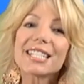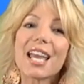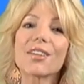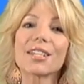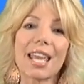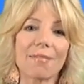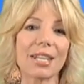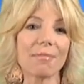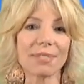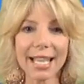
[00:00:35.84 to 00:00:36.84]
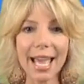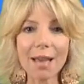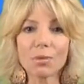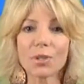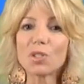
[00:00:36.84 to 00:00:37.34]
down in Eminem's
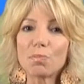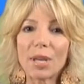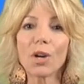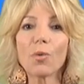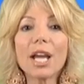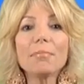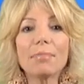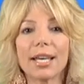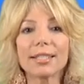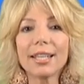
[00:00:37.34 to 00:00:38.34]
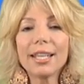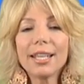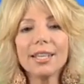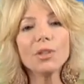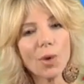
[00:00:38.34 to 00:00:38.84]
lap with his bare white butt
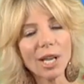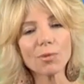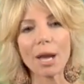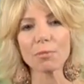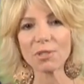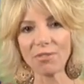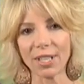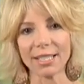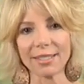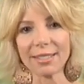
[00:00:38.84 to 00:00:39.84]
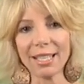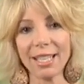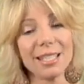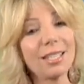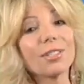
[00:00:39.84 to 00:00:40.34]
in the white rapper's face.
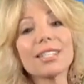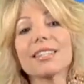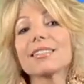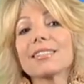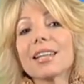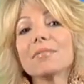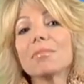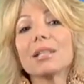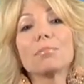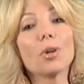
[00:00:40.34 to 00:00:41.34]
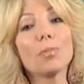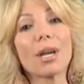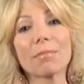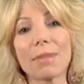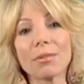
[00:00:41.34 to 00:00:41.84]
Seriously, the stunt made
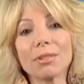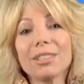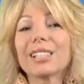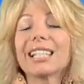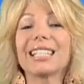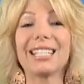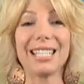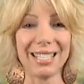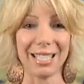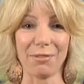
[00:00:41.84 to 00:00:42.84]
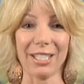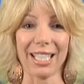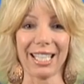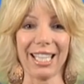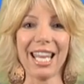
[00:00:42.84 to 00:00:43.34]
Brokeback Mountain look like a Disney
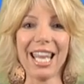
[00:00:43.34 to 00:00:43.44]
flick,